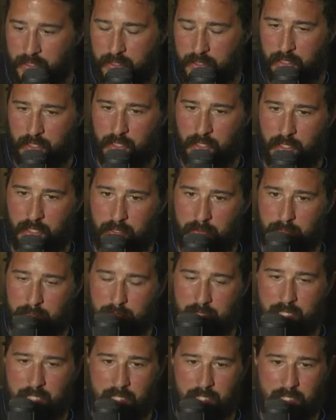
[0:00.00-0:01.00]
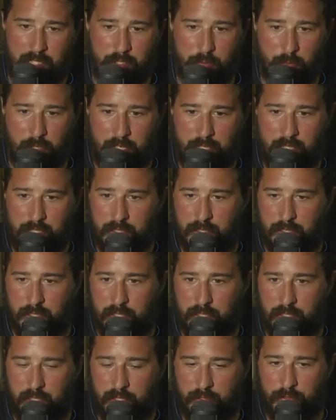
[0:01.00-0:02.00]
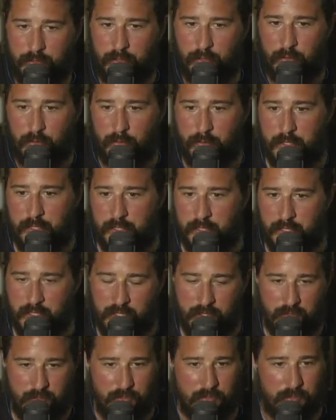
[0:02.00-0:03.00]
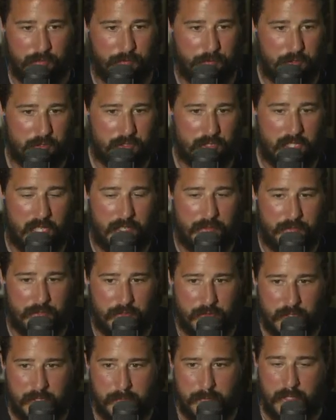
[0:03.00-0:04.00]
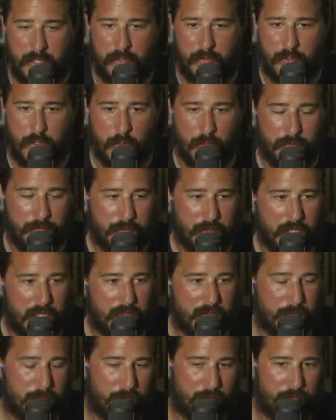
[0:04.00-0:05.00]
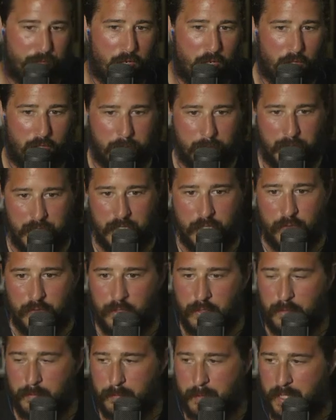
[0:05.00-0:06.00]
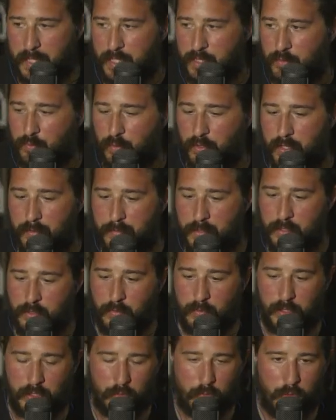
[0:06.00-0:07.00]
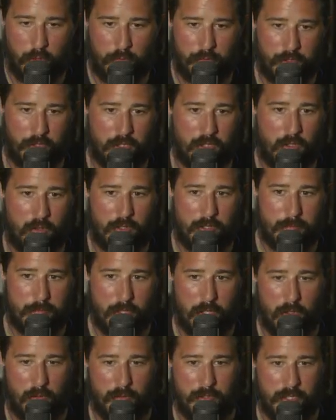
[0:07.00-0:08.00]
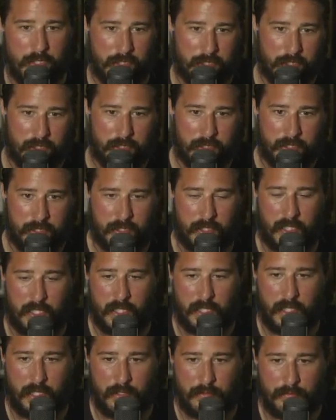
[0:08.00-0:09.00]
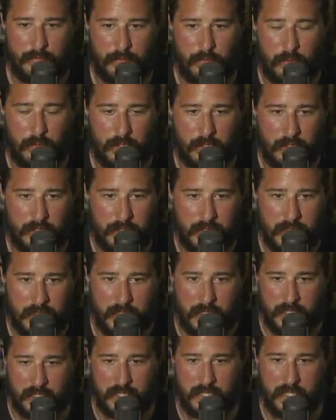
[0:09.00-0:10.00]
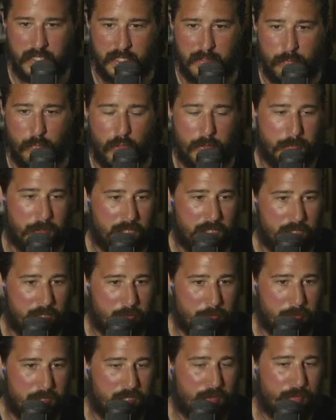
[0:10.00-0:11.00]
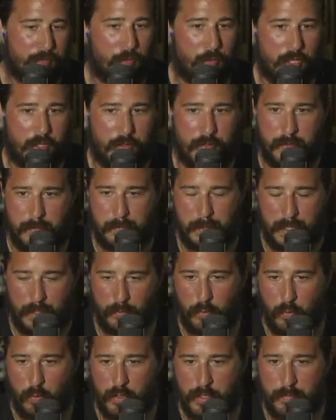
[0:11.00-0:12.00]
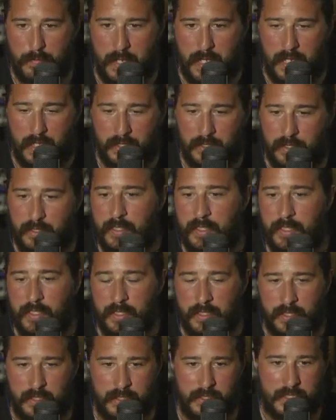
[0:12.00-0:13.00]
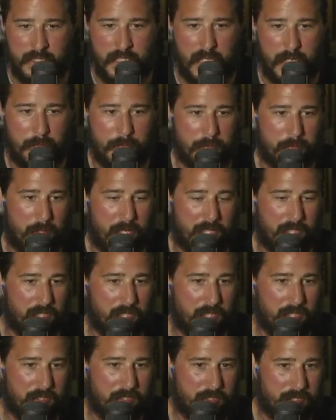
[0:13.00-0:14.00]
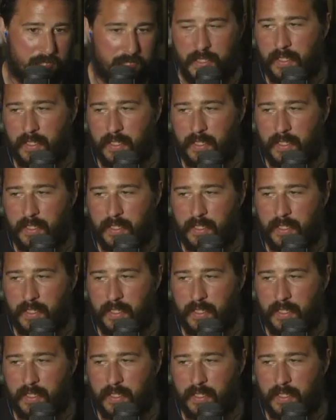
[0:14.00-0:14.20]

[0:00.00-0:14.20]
Um, yeah, anyway, uh, so this is the first live stream. I don't know if you guys have been following my YouTube page where I've been doing a Road to Glory mode uh, for the morbidly obese 400 pound quarterback named Mike Hunt.